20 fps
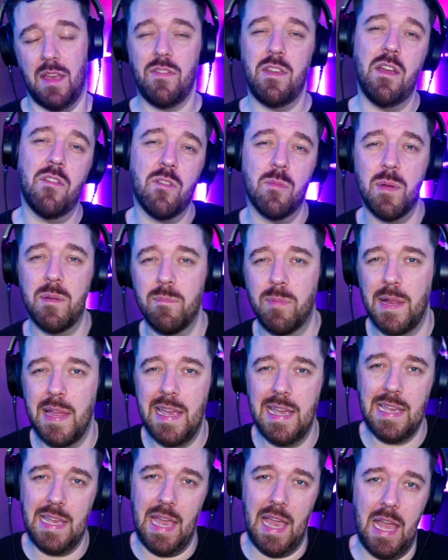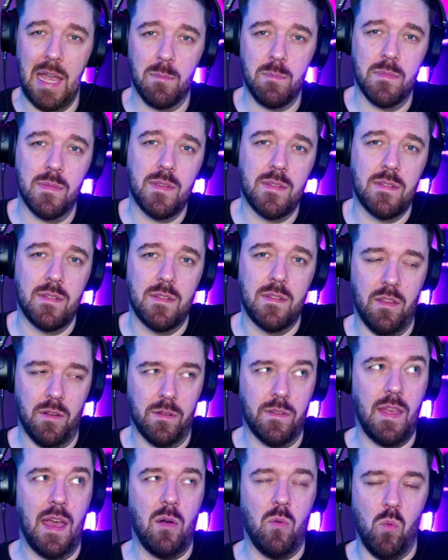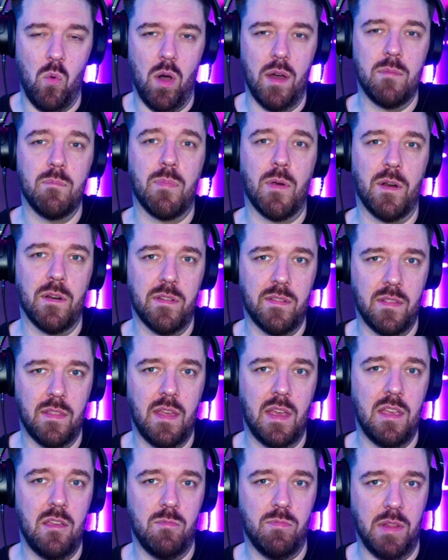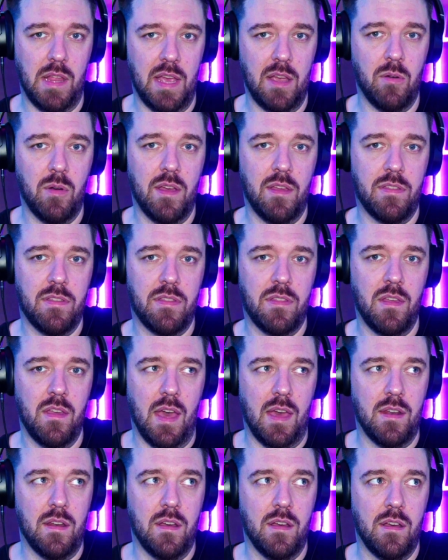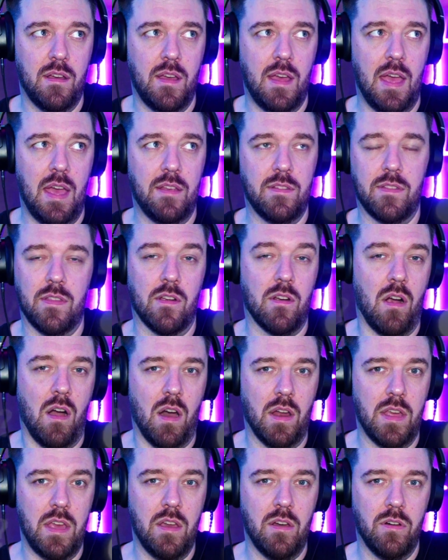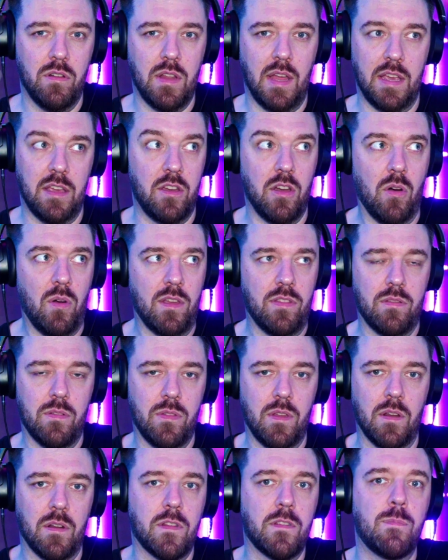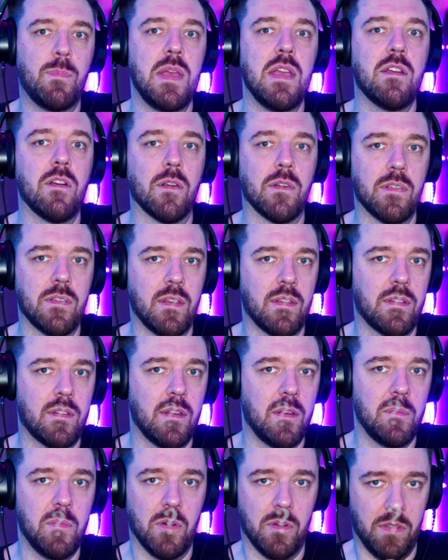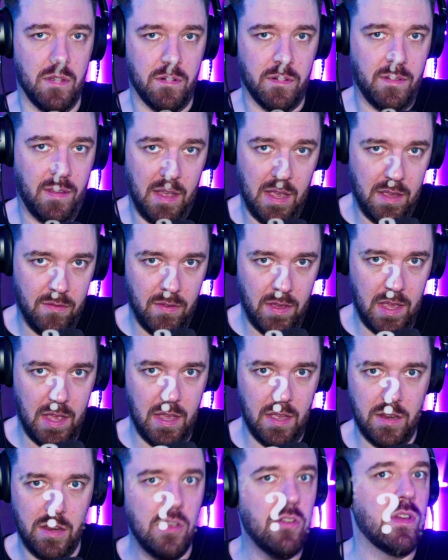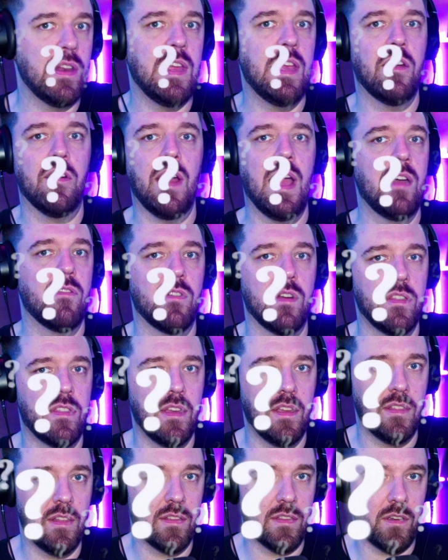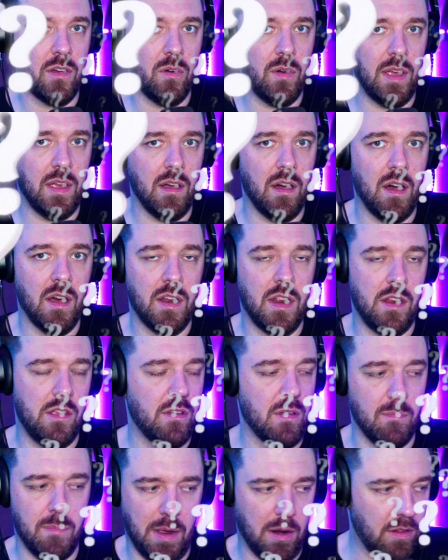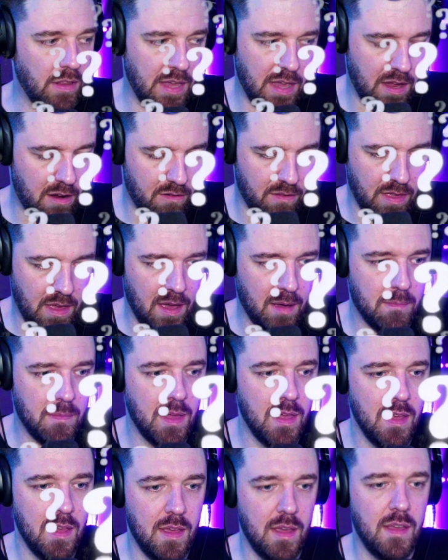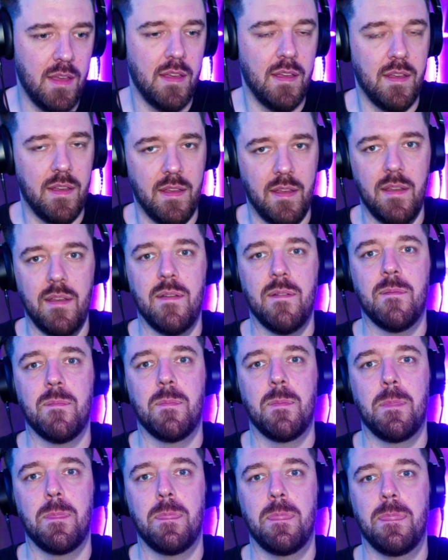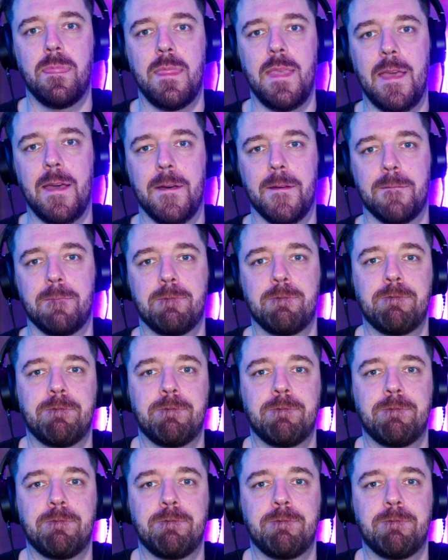Have you ever been playing games and there's that one person that you play with that has their audio like going through their speaker system or their TV and you can hear everything that's going on and you can barely hear them? Yeah.